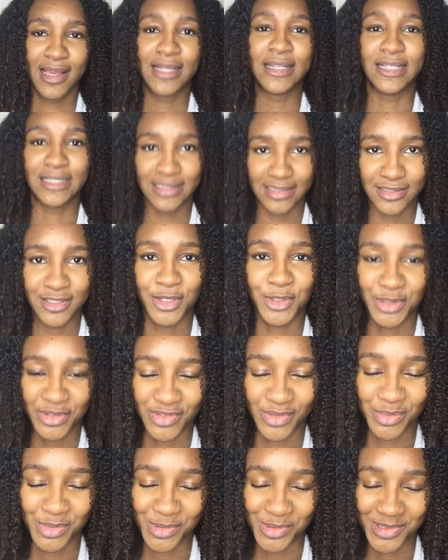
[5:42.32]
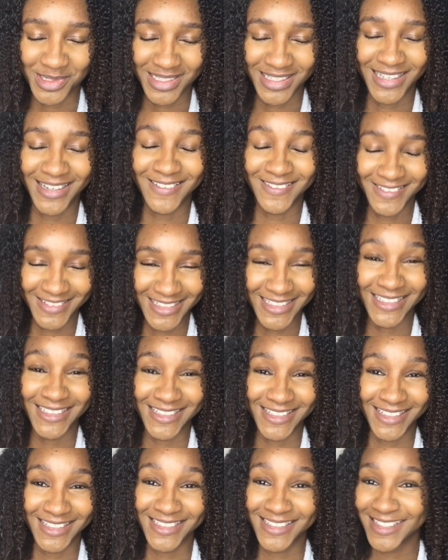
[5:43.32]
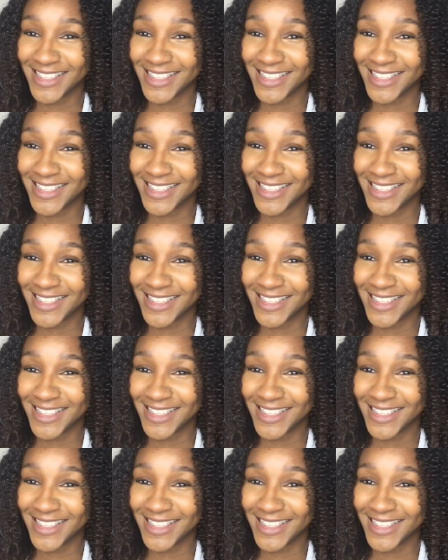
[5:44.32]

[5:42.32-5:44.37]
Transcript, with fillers: and I did go overboard. I really did.